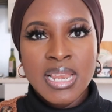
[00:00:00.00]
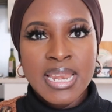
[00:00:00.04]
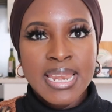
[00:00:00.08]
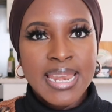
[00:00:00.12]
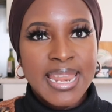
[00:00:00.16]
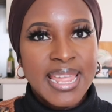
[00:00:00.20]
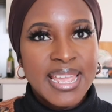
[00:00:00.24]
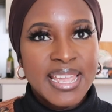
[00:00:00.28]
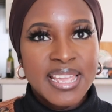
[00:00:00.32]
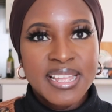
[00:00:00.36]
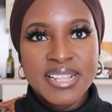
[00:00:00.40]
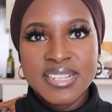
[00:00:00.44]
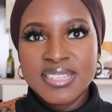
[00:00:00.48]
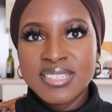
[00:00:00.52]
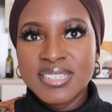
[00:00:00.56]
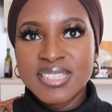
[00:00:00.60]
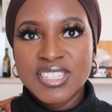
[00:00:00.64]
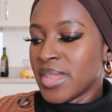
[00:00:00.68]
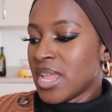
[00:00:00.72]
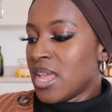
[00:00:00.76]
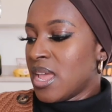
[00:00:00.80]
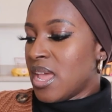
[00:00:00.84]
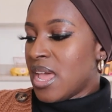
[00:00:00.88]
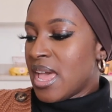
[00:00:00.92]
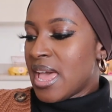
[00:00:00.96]
leggings,
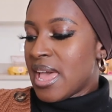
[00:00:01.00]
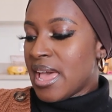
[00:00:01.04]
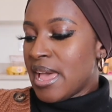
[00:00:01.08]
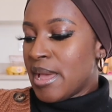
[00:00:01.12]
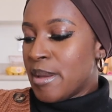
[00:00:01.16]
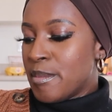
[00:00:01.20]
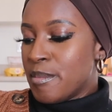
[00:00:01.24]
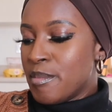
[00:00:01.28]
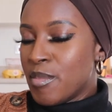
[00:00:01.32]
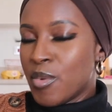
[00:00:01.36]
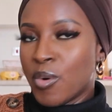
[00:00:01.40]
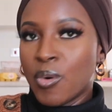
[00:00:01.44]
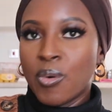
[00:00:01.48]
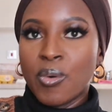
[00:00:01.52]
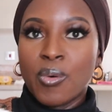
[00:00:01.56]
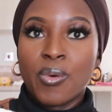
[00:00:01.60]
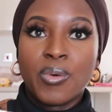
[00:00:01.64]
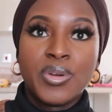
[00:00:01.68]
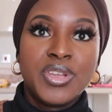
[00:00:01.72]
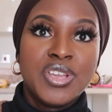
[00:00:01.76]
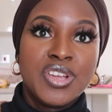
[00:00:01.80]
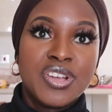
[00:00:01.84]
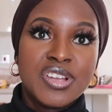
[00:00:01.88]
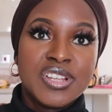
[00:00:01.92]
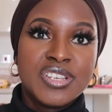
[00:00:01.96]

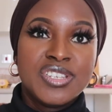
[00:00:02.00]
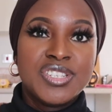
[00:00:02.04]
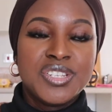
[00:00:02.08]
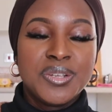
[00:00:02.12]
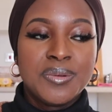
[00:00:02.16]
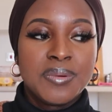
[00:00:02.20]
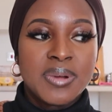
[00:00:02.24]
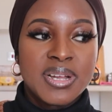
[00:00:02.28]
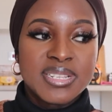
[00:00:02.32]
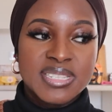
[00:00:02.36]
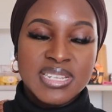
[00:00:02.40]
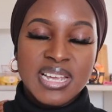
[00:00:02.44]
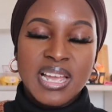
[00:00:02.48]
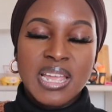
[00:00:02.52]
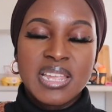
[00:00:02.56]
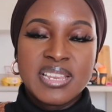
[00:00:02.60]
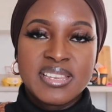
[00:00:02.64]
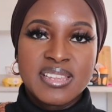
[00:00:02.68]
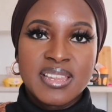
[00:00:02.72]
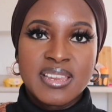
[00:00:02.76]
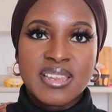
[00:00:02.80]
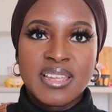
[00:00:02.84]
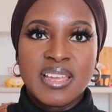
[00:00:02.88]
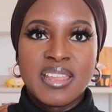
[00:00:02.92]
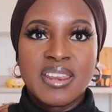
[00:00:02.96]
or you could do as I
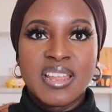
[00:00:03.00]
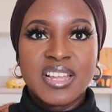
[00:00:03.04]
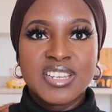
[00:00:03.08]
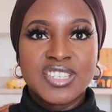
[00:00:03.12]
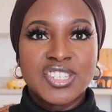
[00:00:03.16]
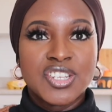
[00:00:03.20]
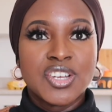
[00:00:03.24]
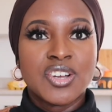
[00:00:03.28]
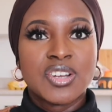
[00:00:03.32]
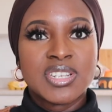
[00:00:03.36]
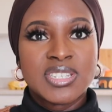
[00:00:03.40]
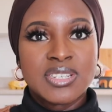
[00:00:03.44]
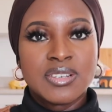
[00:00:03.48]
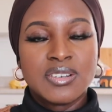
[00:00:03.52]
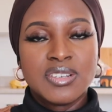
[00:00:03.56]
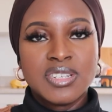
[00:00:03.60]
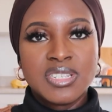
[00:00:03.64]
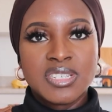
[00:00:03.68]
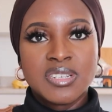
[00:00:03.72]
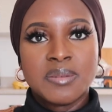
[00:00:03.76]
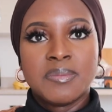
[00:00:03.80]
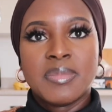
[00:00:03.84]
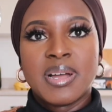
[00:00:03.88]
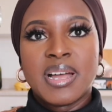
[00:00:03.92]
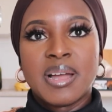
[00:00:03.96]
did it, and I tucked it
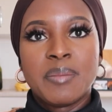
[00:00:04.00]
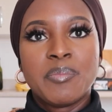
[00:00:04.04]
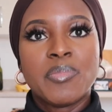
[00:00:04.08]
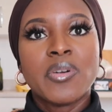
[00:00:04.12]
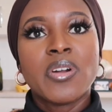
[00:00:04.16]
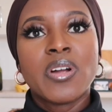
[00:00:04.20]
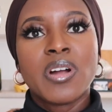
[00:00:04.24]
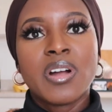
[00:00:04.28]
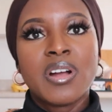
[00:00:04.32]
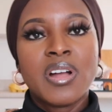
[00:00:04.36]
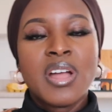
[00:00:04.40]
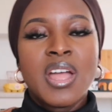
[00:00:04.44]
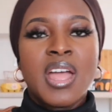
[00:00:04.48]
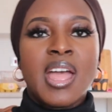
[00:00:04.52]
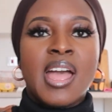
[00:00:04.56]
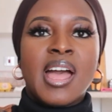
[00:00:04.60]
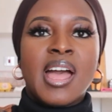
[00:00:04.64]
under my bra,